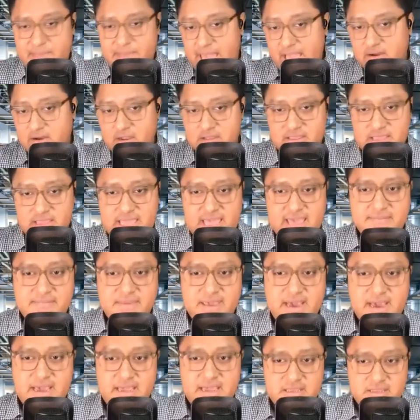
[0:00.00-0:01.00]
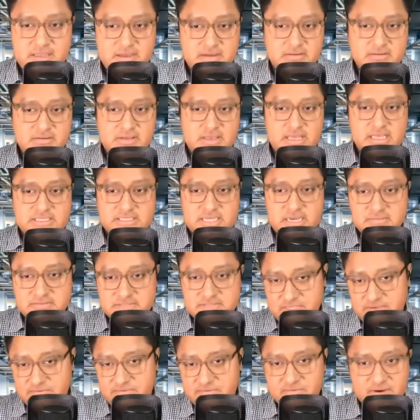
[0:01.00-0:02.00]
background that you had behind you is
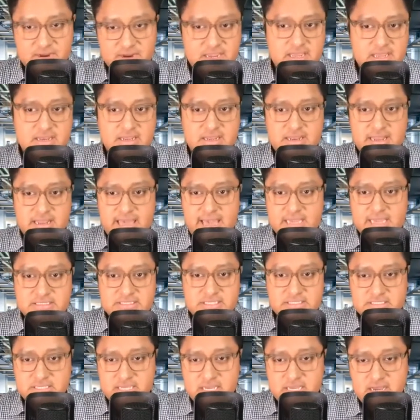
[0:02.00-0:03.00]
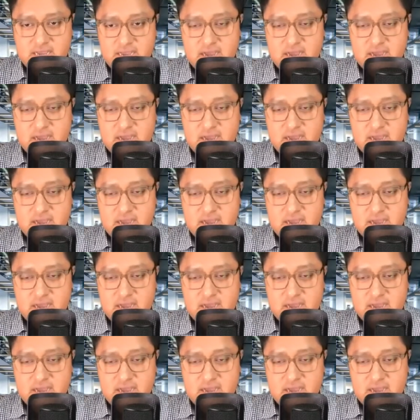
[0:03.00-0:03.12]
obviously free and an access